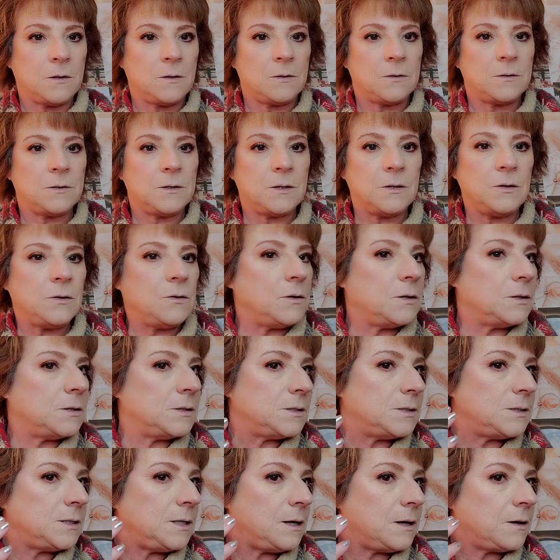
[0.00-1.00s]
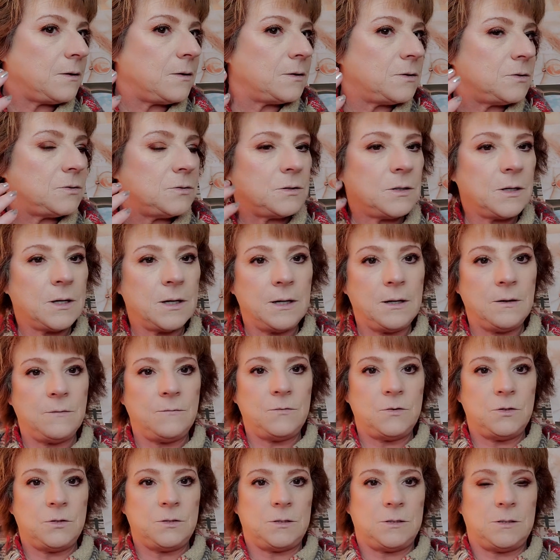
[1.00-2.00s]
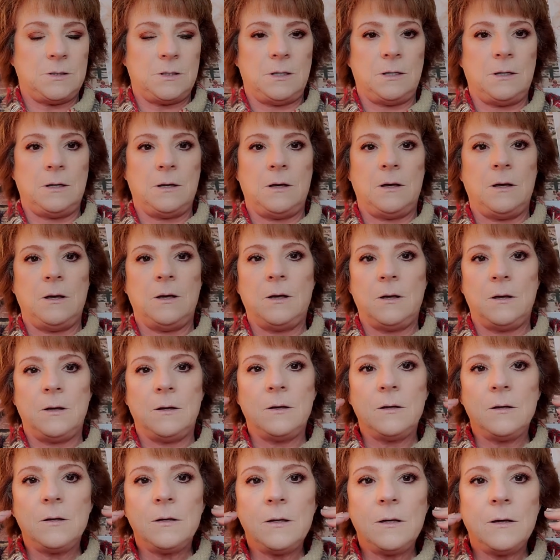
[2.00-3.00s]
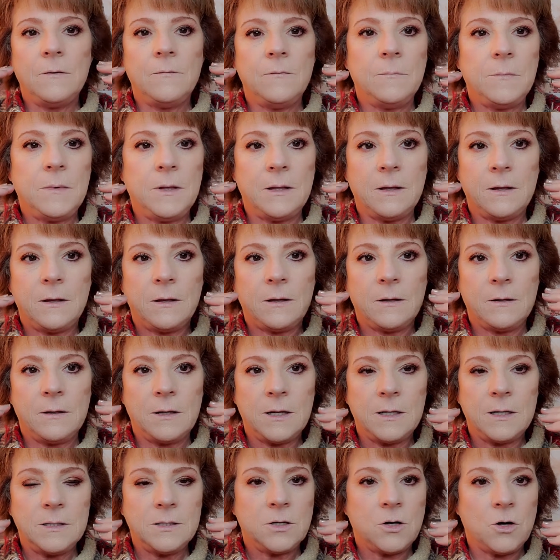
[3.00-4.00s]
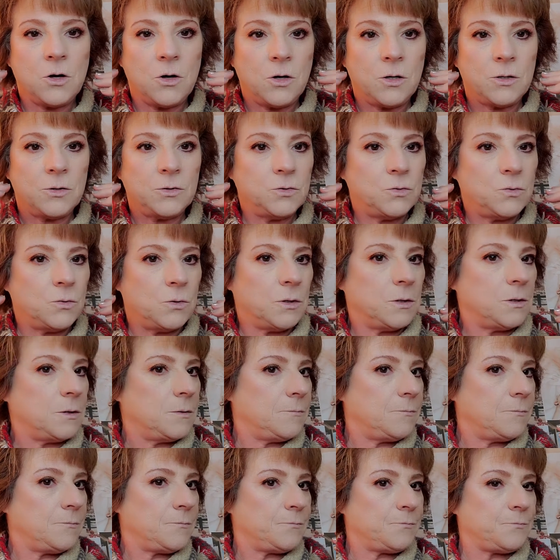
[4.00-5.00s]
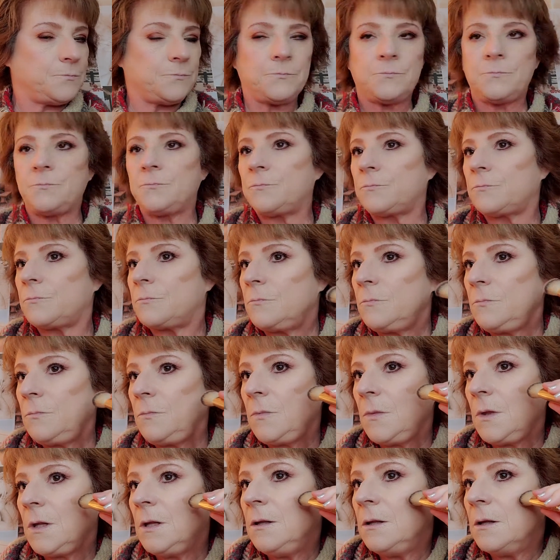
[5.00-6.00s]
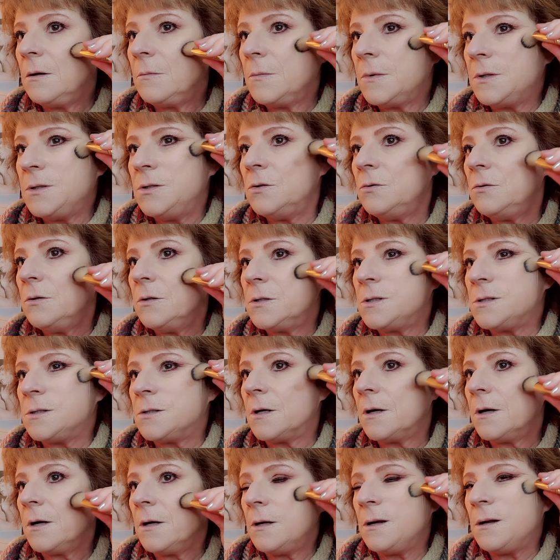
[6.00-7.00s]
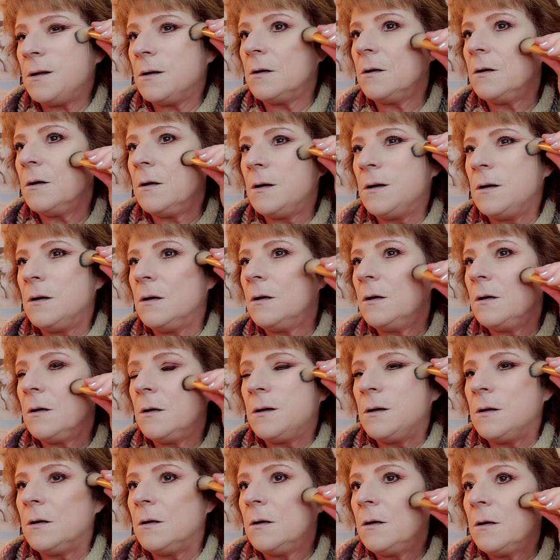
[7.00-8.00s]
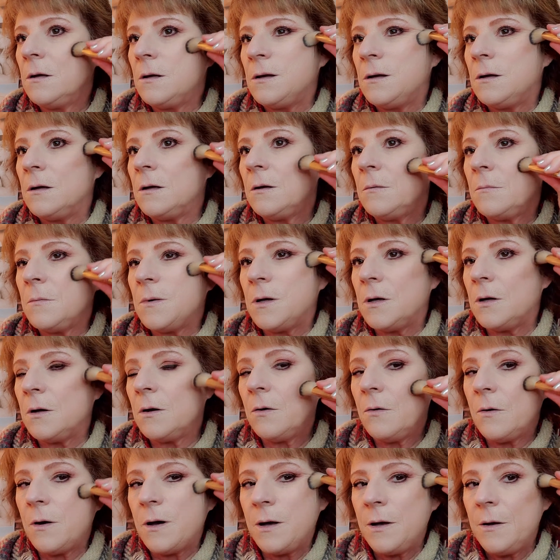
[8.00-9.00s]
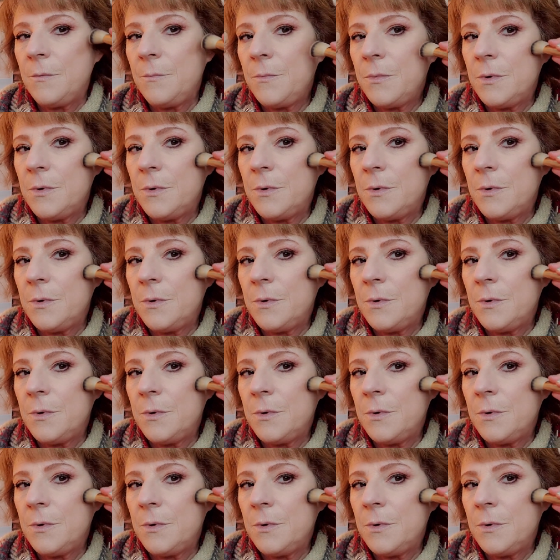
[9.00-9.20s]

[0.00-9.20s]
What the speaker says: And you can see how it's kind of just giving me a nice contour. And I'm going to do this side. I'm going to go up.